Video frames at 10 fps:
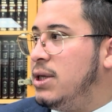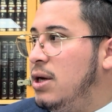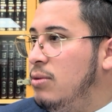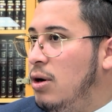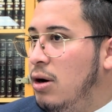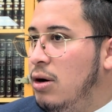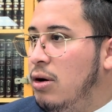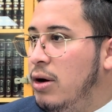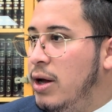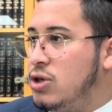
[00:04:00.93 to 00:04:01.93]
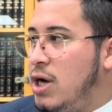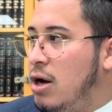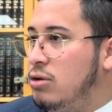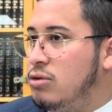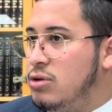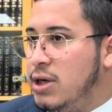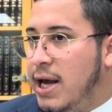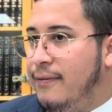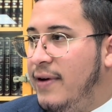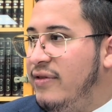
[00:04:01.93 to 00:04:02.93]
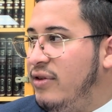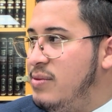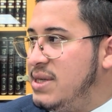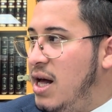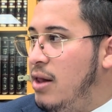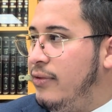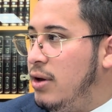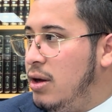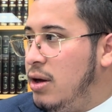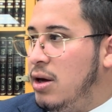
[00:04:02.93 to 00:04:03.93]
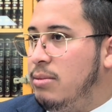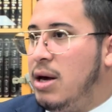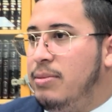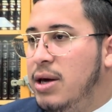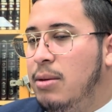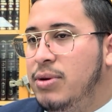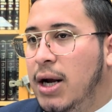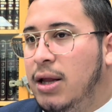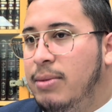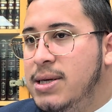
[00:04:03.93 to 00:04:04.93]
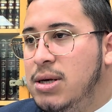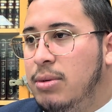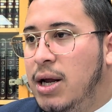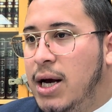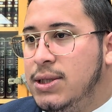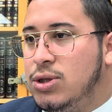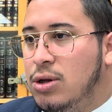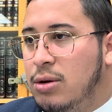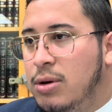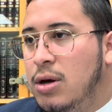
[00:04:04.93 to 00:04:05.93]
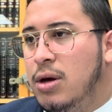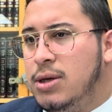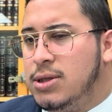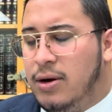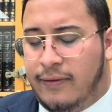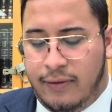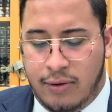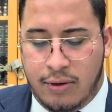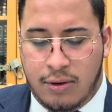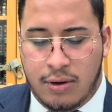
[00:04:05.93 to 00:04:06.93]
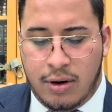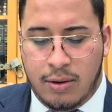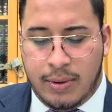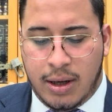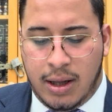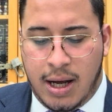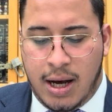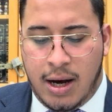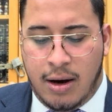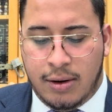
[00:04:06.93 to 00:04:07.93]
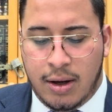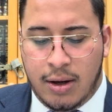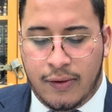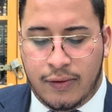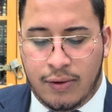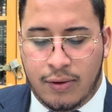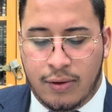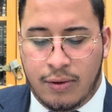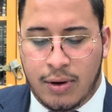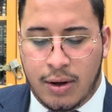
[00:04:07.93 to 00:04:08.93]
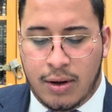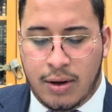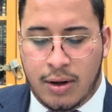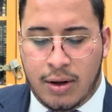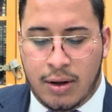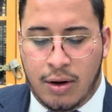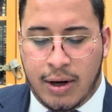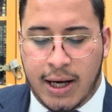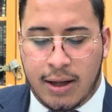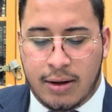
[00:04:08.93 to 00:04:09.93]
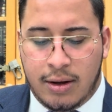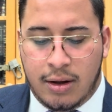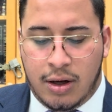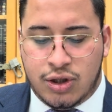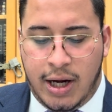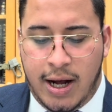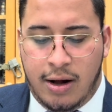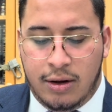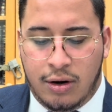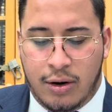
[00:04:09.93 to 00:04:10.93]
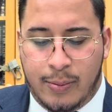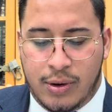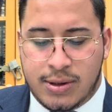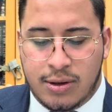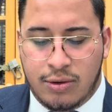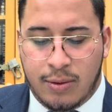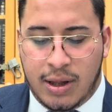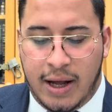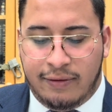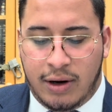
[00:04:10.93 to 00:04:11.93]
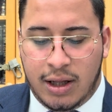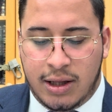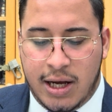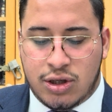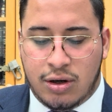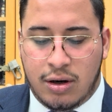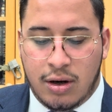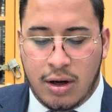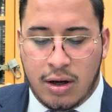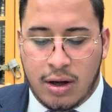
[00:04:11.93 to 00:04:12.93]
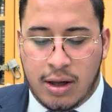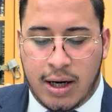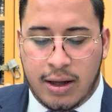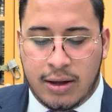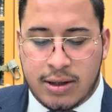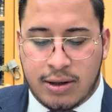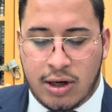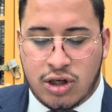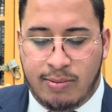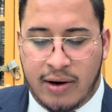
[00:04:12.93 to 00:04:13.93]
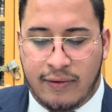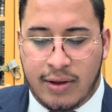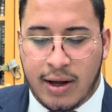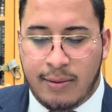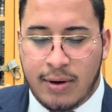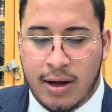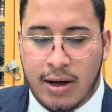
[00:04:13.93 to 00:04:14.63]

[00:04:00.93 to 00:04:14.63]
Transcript: to him. You don't know, a child who can't fend for himself, he might be abducted by somebody, Chaz v'shalom. So therefore, you'll be allowed to locate the lost child or a person who could be life-threatening danger. You're allowed to desecrate Shabbat for them.